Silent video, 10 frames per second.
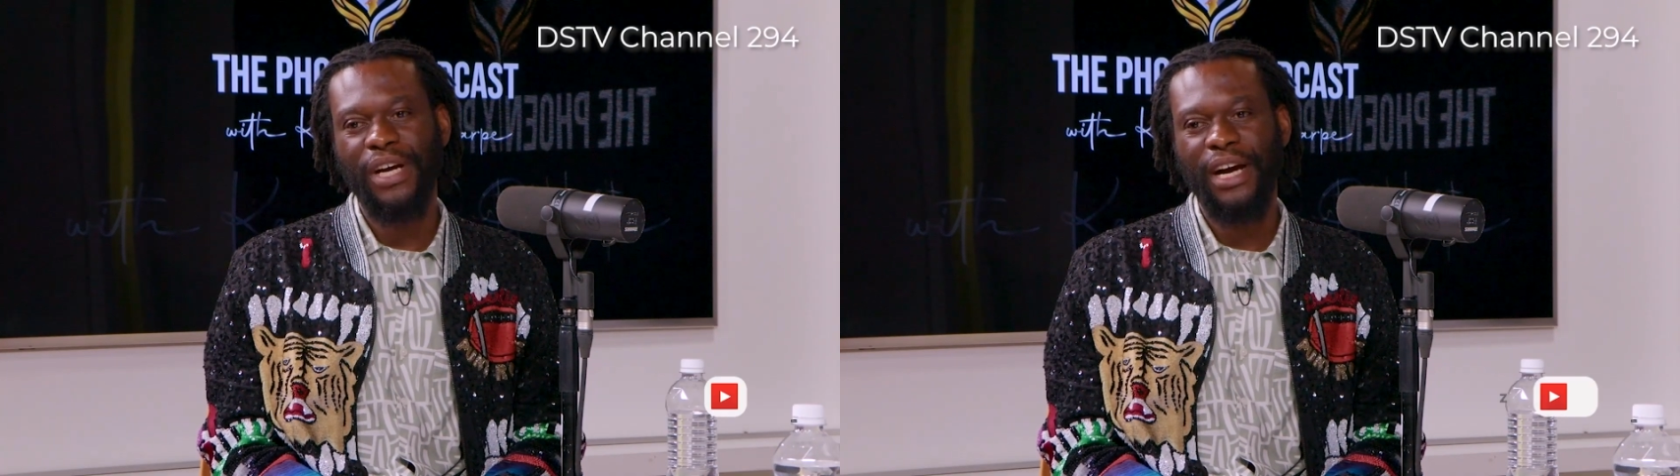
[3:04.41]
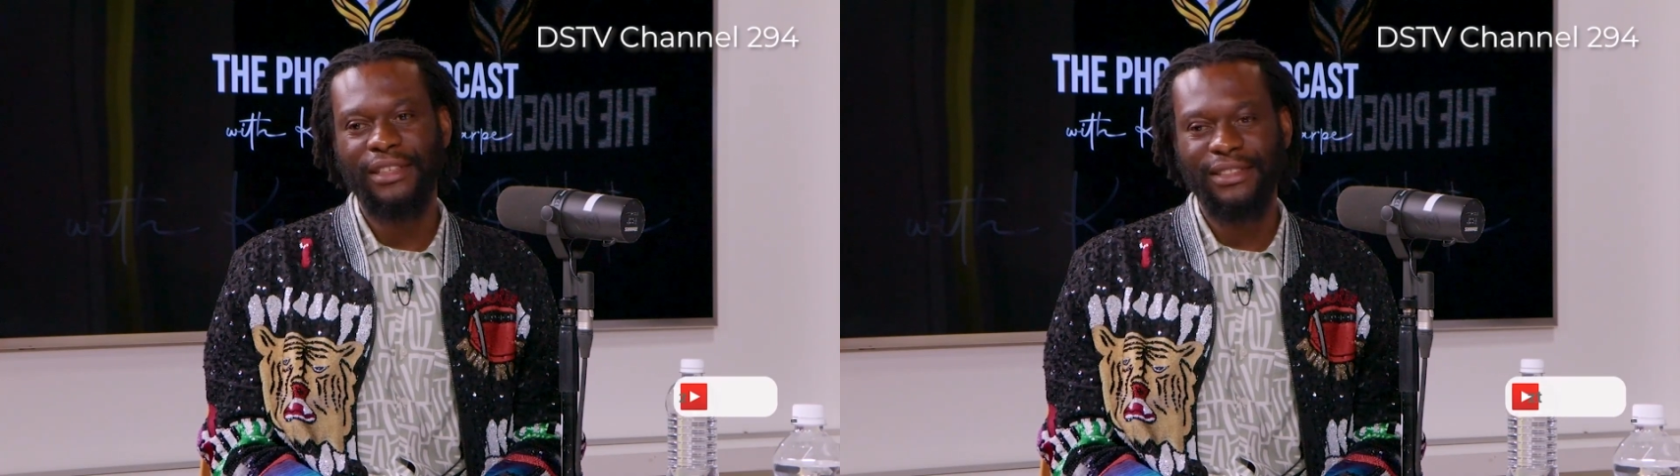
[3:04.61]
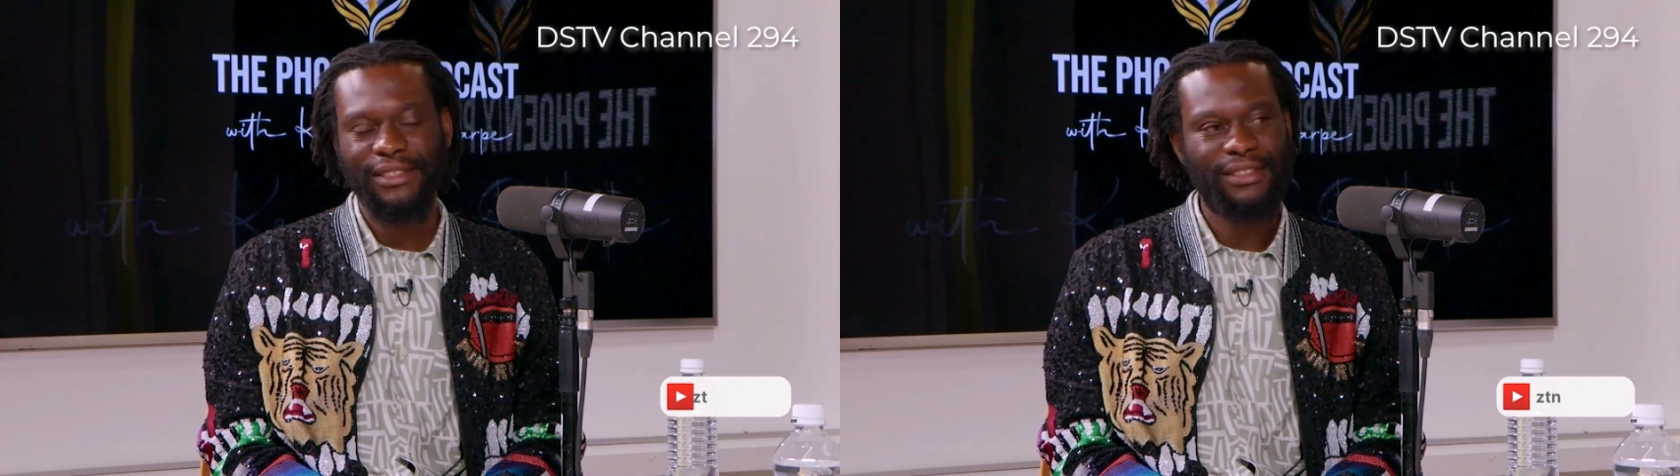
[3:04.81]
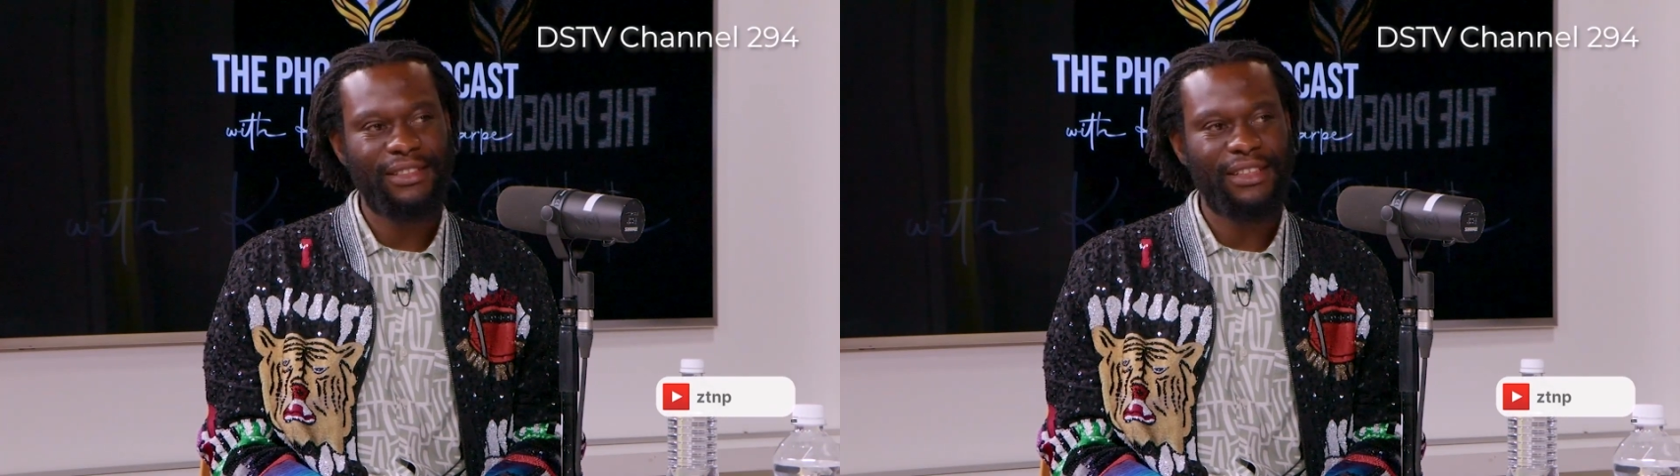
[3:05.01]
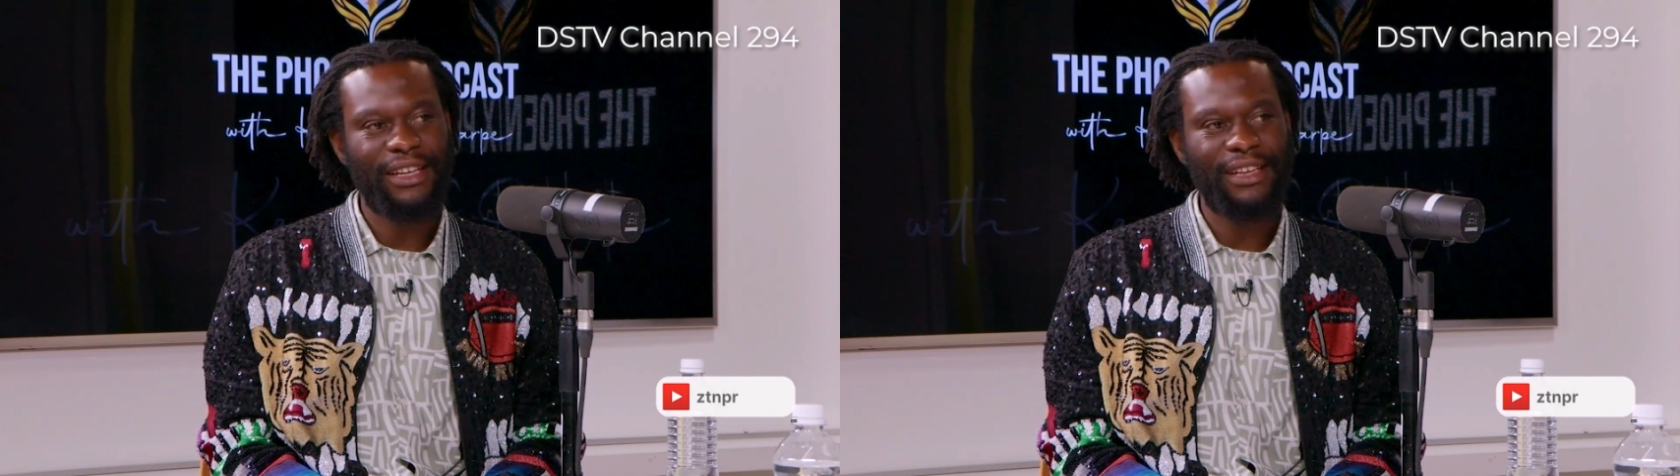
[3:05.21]
artists,
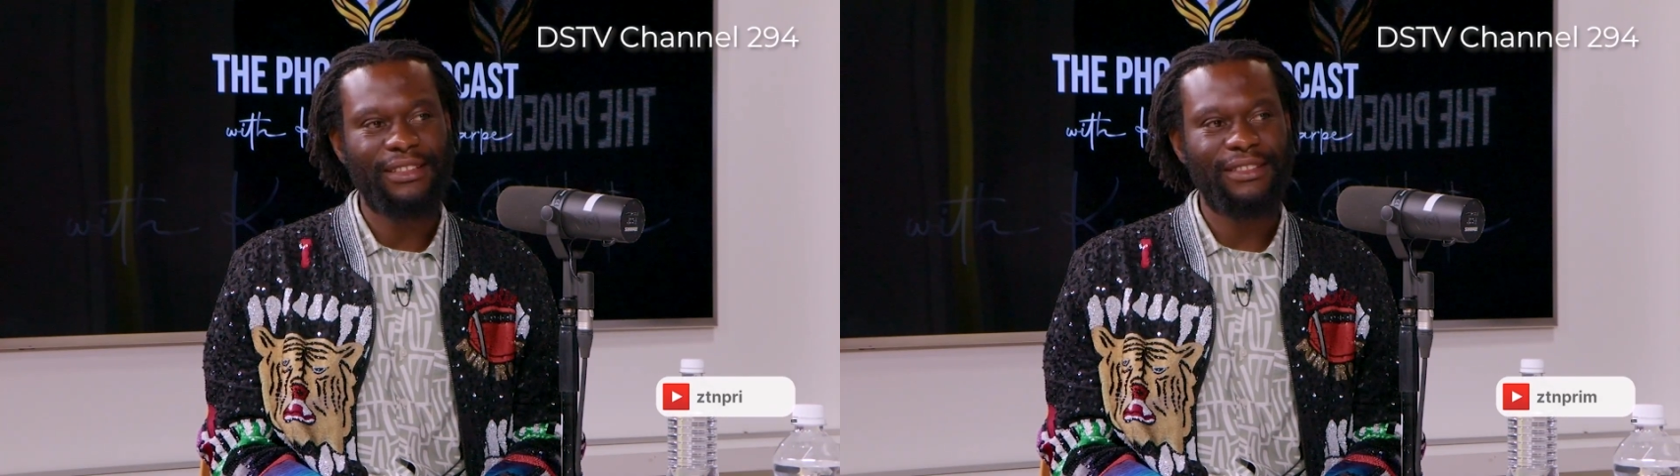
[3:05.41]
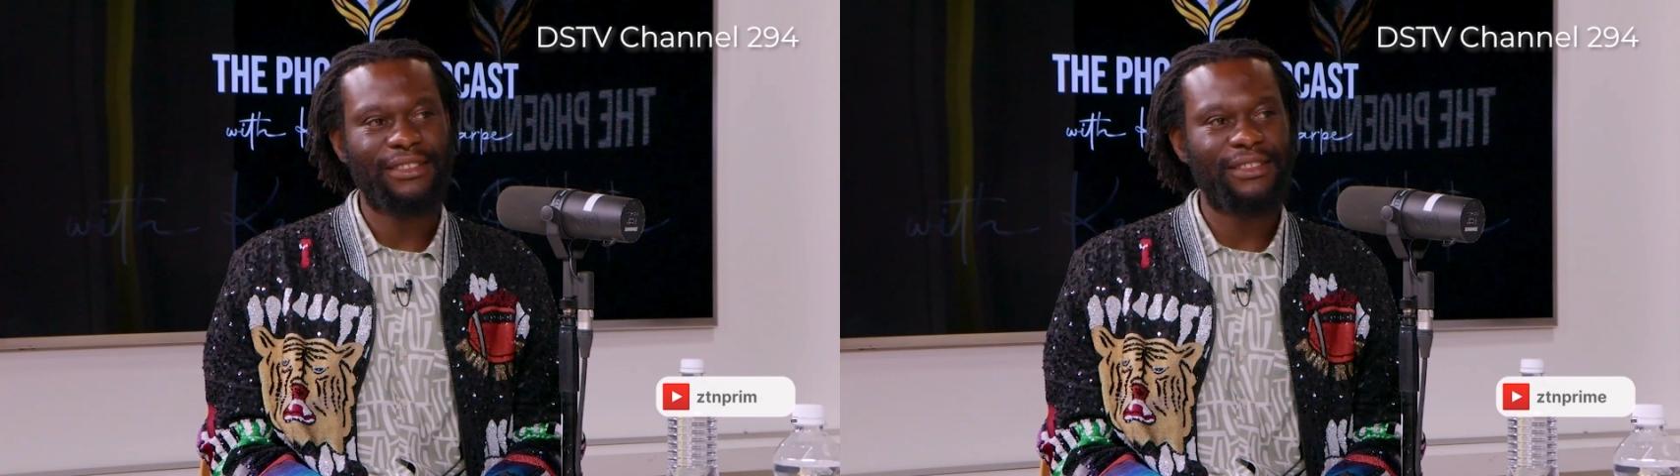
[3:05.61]
and I had